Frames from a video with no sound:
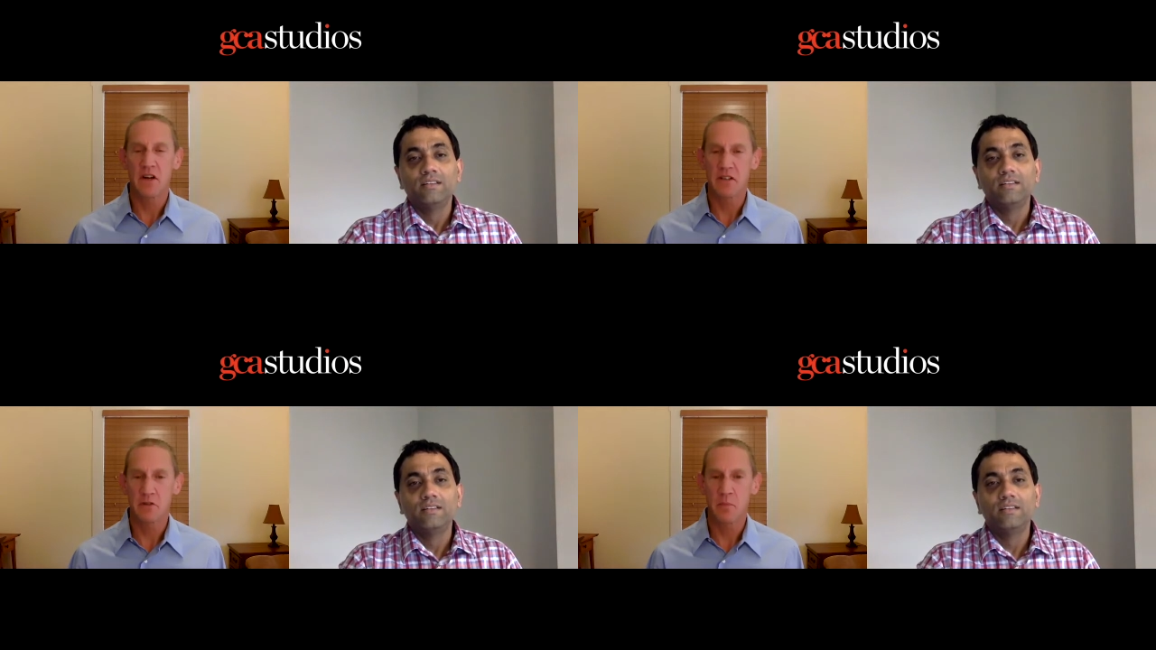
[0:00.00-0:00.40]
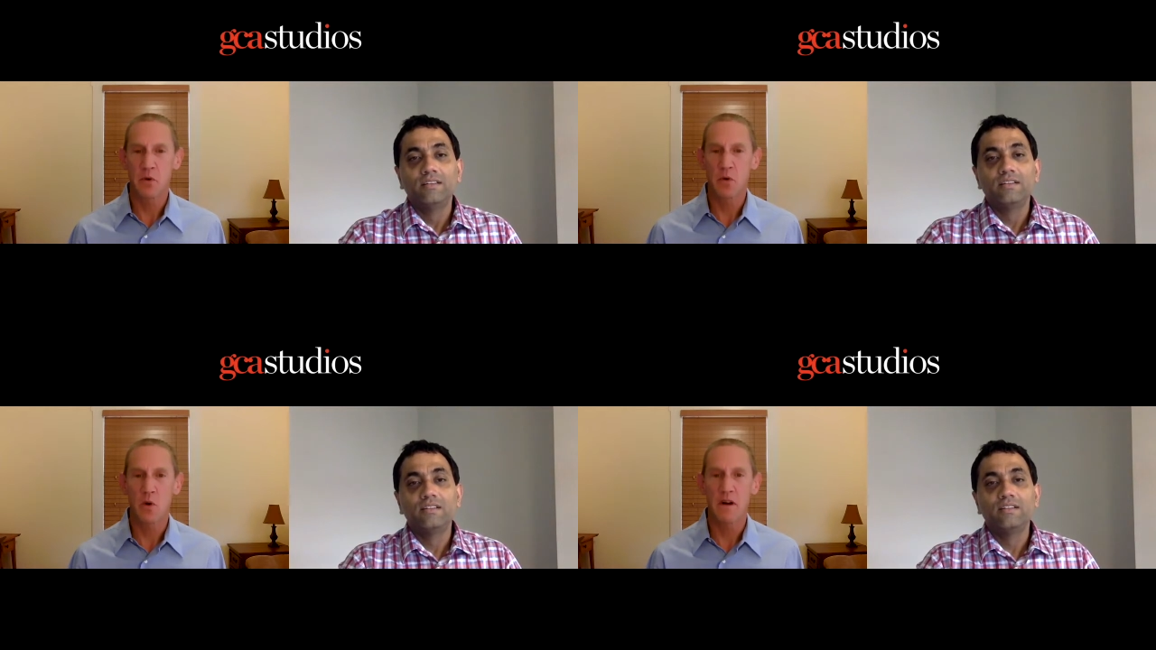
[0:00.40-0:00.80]

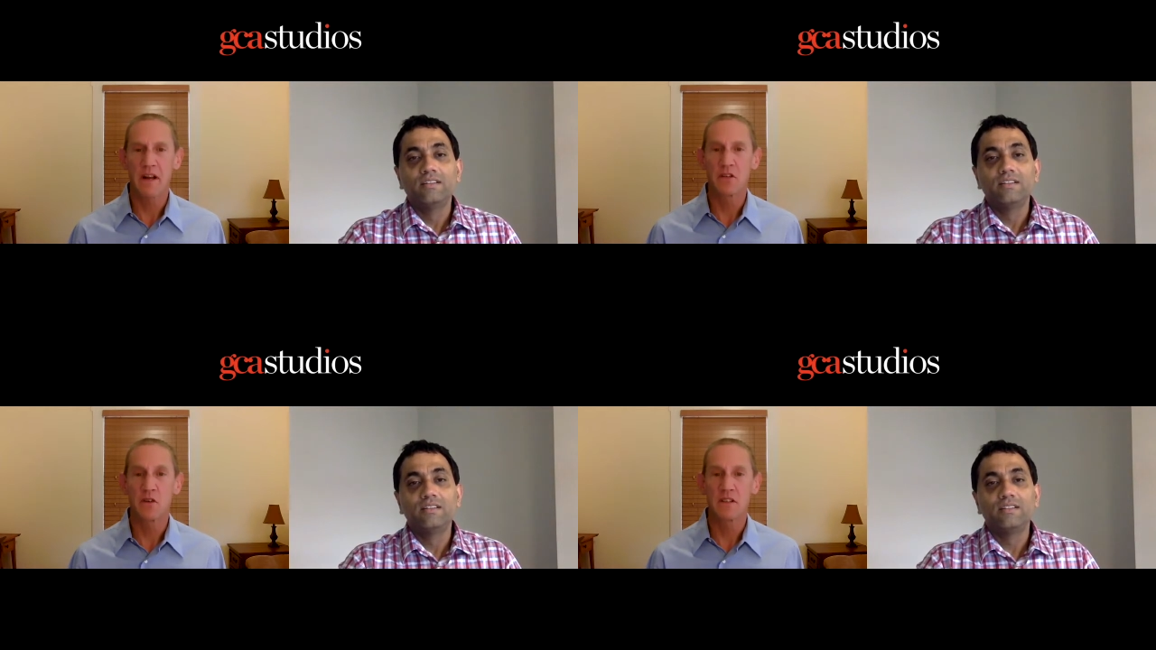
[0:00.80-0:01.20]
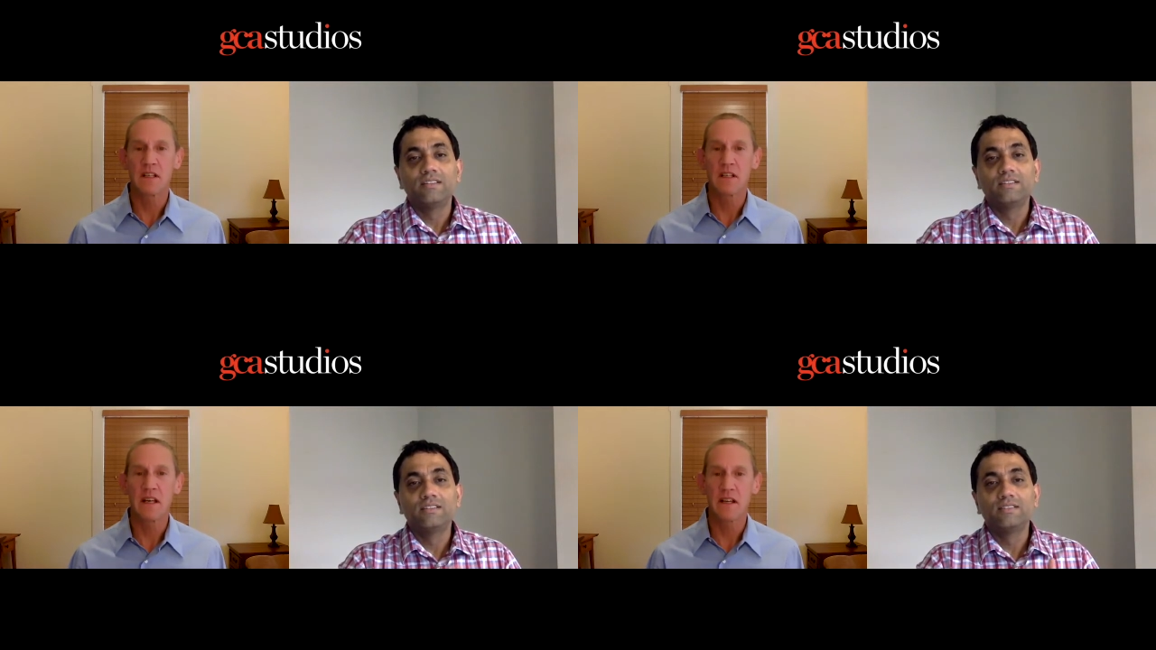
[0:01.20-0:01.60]
Speaker 1: entrepreneur and you're
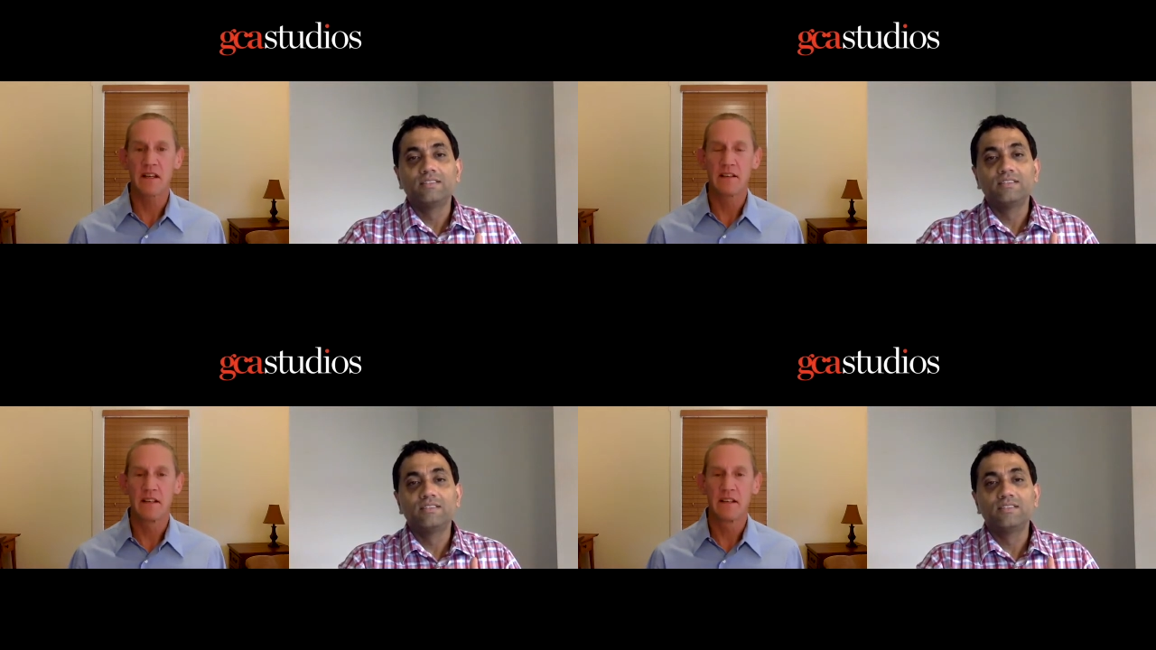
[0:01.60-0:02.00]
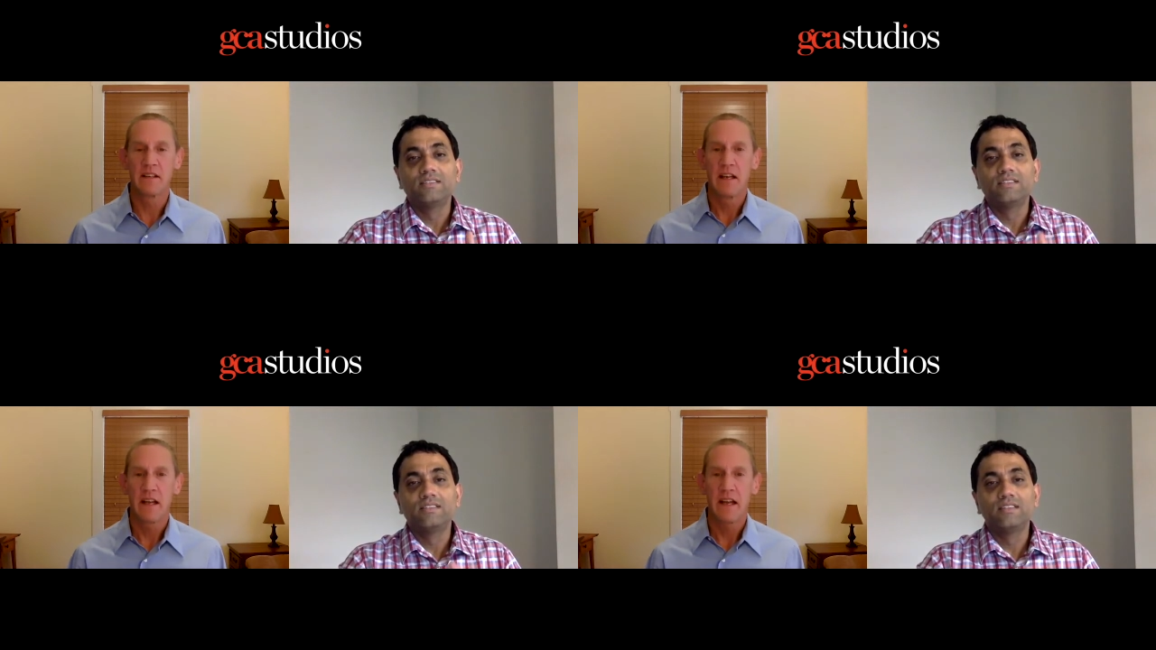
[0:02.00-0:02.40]
leading
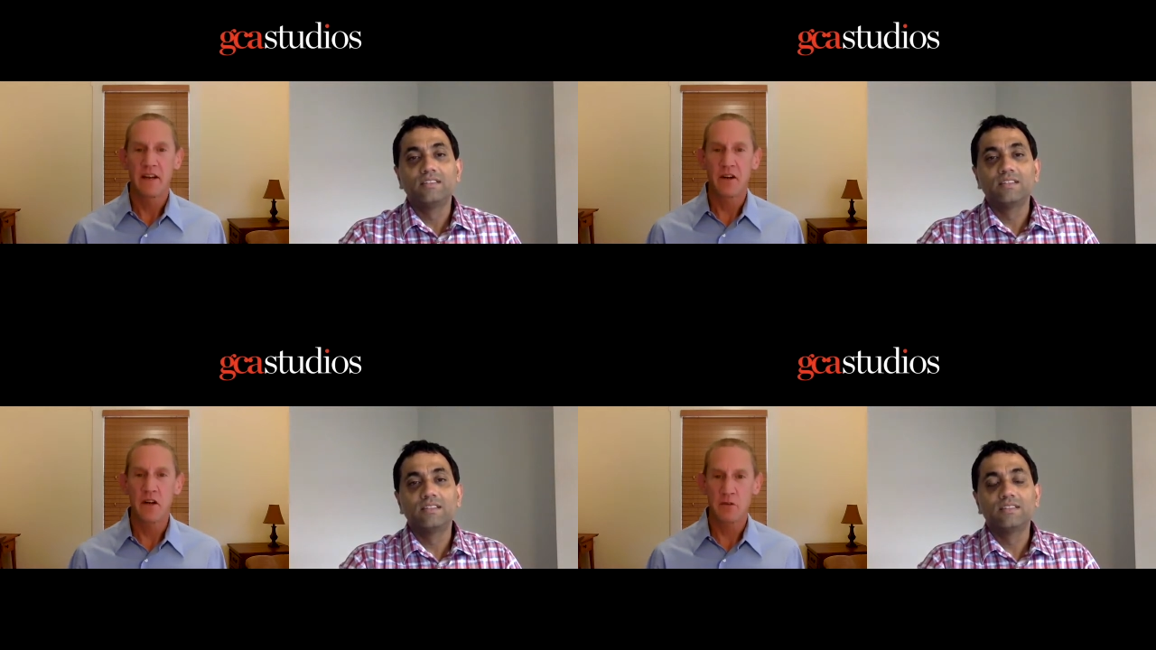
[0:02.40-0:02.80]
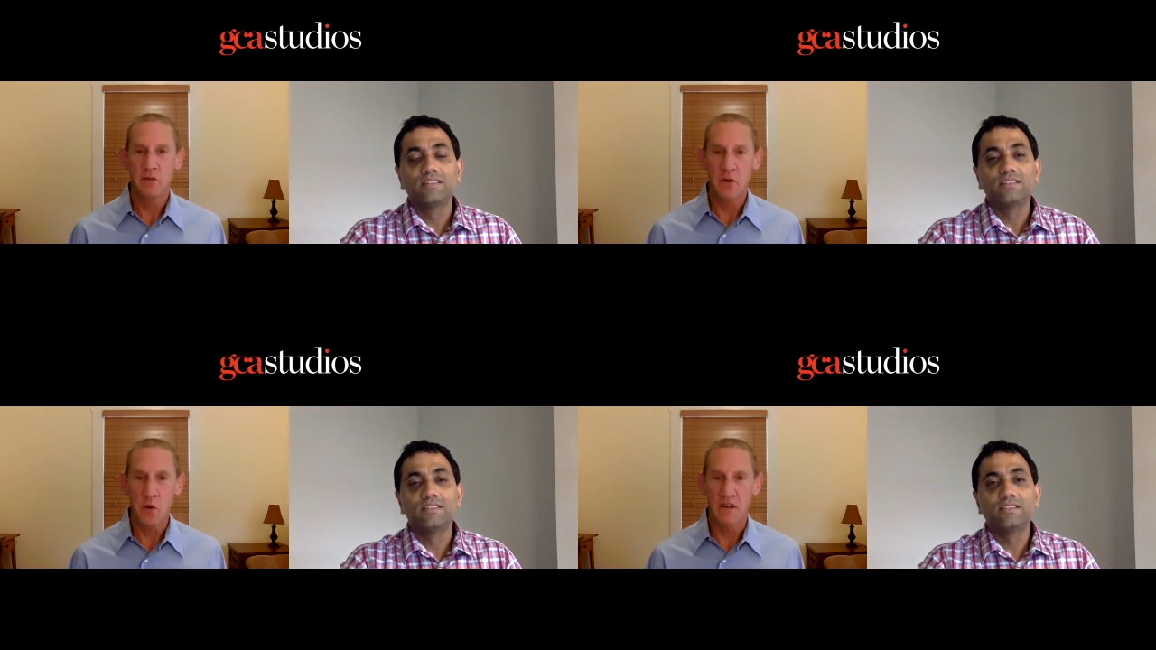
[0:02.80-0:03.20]
an
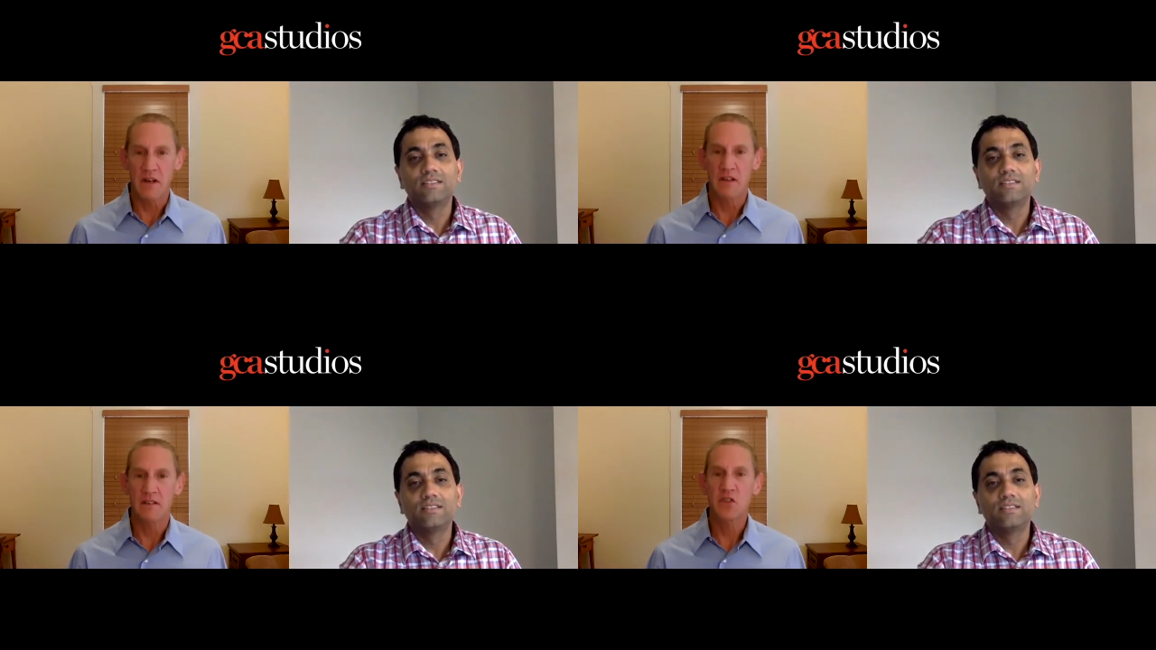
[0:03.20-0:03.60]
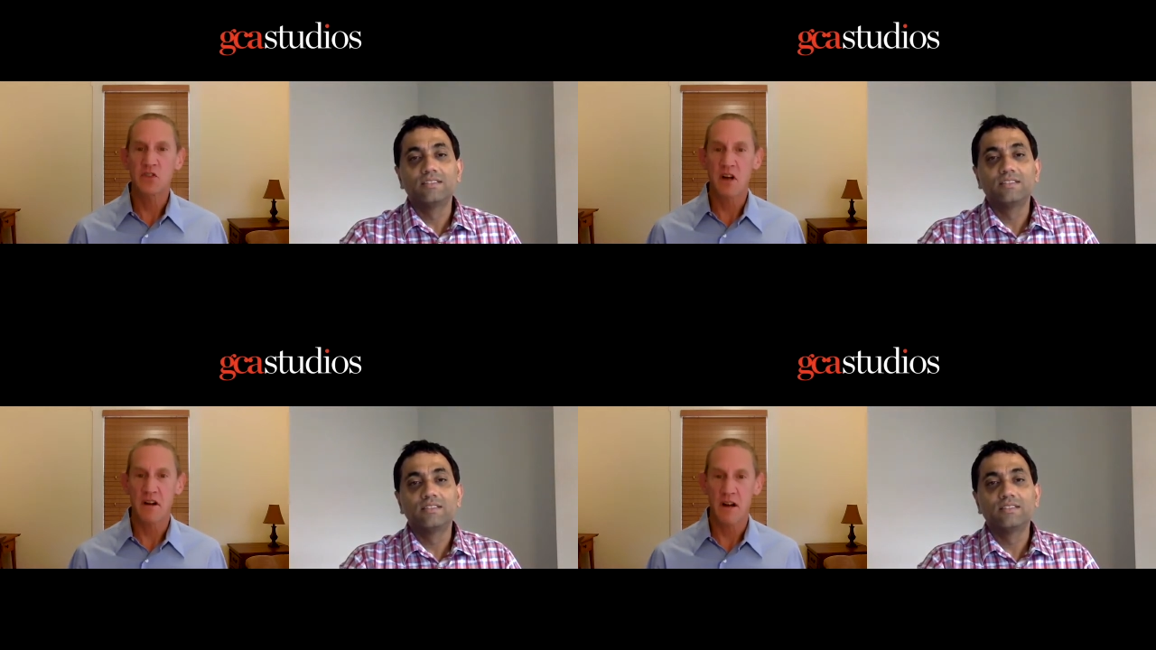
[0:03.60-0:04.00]
entrepreneurial
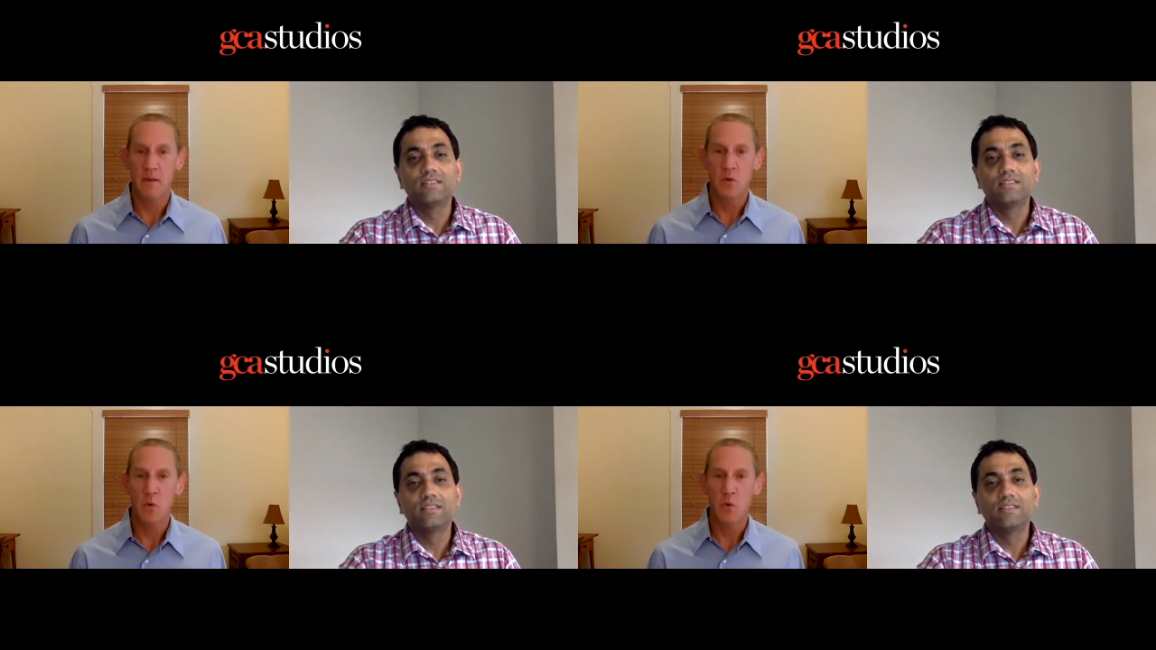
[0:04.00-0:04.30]
startup